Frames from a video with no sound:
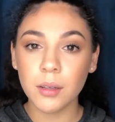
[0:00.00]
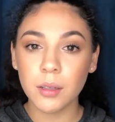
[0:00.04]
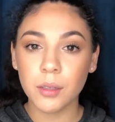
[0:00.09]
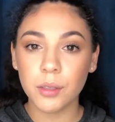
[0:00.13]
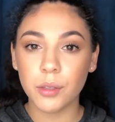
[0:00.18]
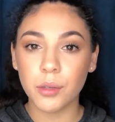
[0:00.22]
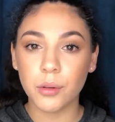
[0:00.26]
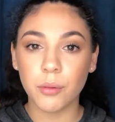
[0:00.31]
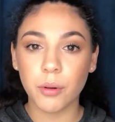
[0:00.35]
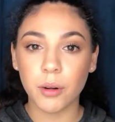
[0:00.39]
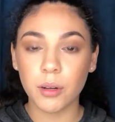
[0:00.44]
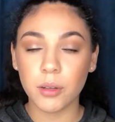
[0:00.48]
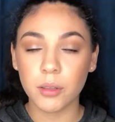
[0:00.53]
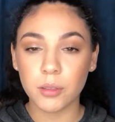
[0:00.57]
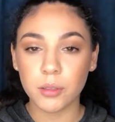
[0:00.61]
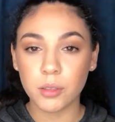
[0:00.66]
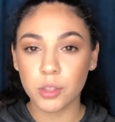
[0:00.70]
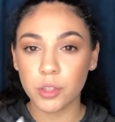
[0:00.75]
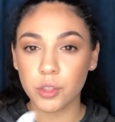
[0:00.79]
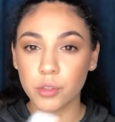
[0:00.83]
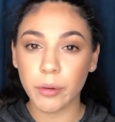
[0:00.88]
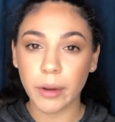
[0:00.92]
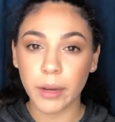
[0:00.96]
You don't want to
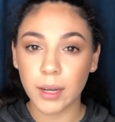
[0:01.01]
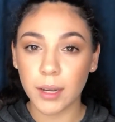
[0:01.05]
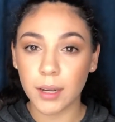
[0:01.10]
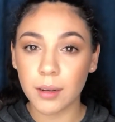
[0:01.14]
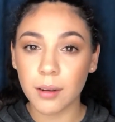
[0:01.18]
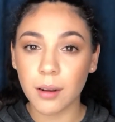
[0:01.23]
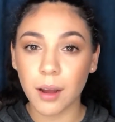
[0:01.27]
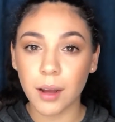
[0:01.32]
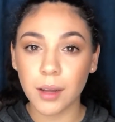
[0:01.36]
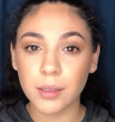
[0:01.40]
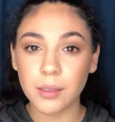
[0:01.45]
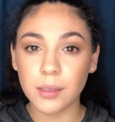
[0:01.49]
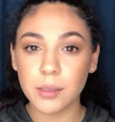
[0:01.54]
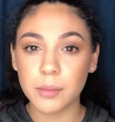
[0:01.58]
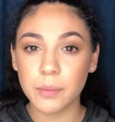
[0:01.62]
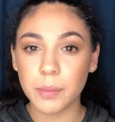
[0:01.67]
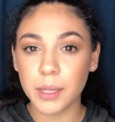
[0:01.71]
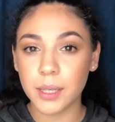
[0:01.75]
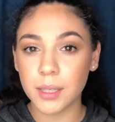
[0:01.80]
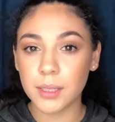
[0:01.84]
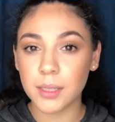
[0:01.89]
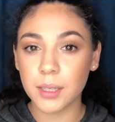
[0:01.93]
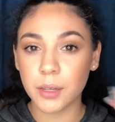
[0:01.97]
straighten knots
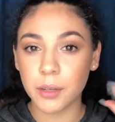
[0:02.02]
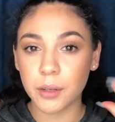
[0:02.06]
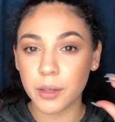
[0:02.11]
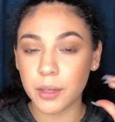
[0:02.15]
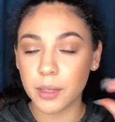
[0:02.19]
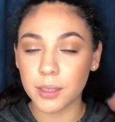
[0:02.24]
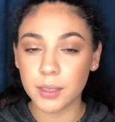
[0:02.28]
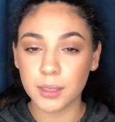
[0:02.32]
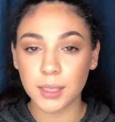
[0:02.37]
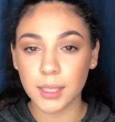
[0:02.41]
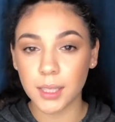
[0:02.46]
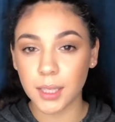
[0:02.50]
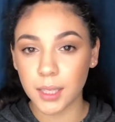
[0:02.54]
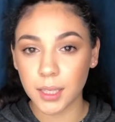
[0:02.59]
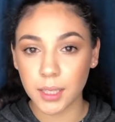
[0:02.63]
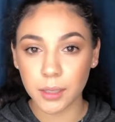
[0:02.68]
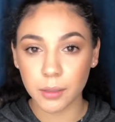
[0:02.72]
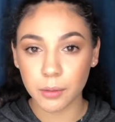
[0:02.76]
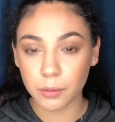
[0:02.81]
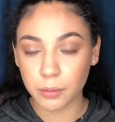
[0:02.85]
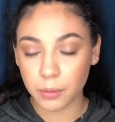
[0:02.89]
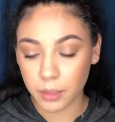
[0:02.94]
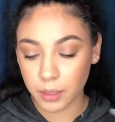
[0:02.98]
because then you're going to see it
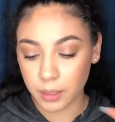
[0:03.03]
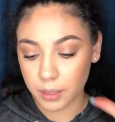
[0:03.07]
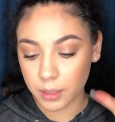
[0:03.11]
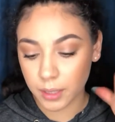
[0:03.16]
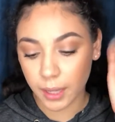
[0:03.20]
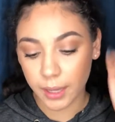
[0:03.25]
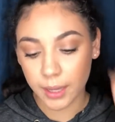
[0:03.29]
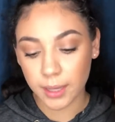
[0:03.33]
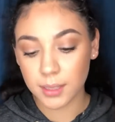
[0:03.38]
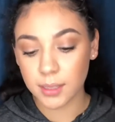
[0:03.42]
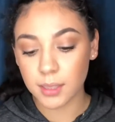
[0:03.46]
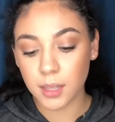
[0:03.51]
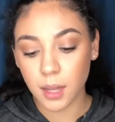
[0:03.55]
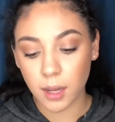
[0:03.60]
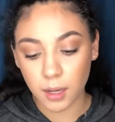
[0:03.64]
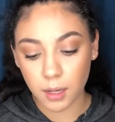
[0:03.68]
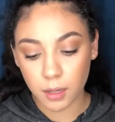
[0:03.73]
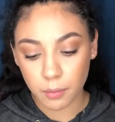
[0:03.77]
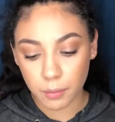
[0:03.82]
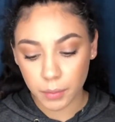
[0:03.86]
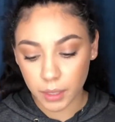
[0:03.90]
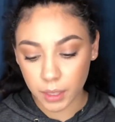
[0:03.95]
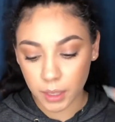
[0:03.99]
when, like it's not going
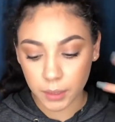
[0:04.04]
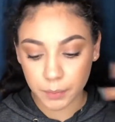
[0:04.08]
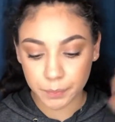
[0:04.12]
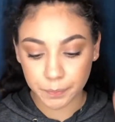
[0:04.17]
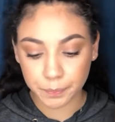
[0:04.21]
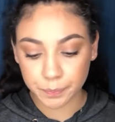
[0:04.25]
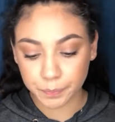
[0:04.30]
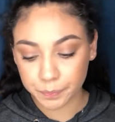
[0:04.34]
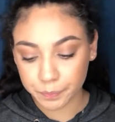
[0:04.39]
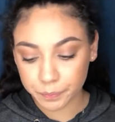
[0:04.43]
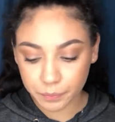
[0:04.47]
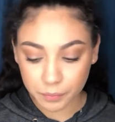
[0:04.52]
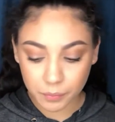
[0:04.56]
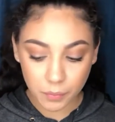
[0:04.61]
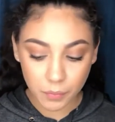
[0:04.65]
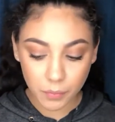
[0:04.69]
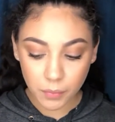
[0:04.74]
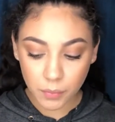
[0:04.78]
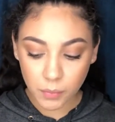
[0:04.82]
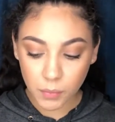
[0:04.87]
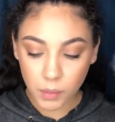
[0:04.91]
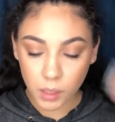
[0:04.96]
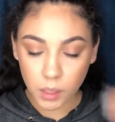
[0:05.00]
to be,
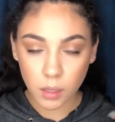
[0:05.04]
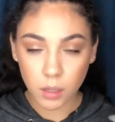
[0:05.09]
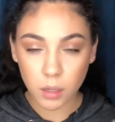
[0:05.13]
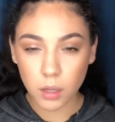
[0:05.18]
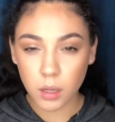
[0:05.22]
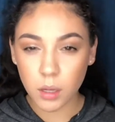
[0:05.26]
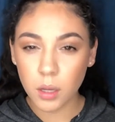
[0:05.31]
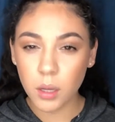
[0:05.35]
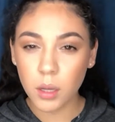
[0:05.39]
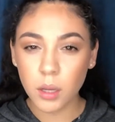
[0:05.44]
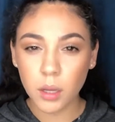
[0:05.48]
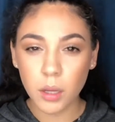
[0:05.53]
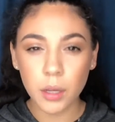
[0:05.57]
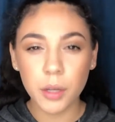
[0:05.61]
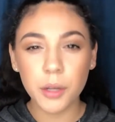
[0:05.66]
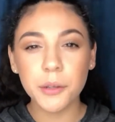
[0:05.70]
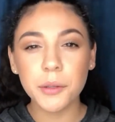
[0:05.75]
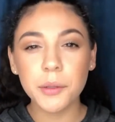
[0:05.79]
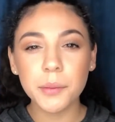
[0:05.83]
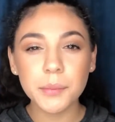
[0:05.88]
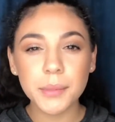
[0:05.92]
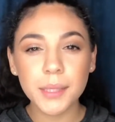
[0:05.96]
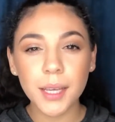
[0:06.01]
you know
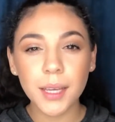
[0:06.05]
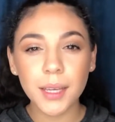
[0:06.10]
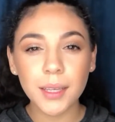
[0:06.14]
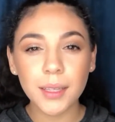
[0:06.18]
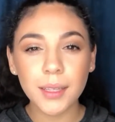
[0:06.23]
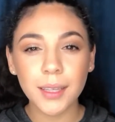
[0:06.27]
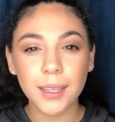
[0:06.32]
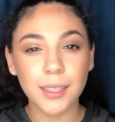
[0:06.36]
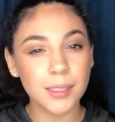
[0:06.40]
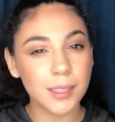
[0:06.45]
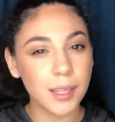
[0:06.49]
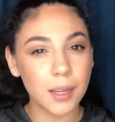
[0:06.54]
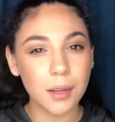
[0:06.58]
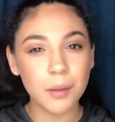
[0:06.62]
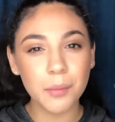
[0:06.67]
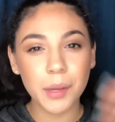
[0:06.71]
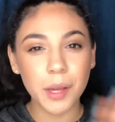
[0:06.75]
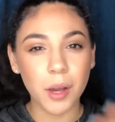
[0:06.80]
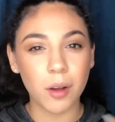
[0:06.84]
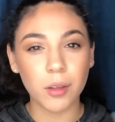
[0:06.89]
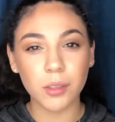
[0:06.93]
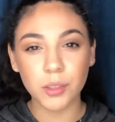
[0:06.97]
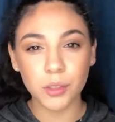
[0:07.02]
what I'm saying? Like it's not going to be
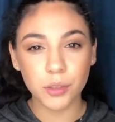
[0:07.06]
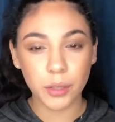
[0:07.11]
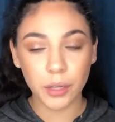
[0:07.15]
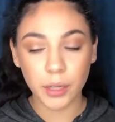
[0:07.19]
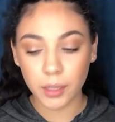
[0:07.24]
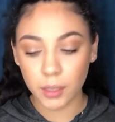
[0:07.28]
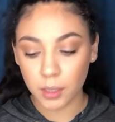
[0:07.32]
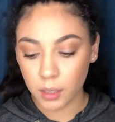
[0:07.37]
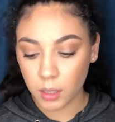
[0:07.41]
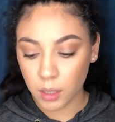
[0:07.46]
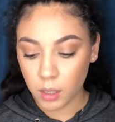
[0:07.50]
all straight.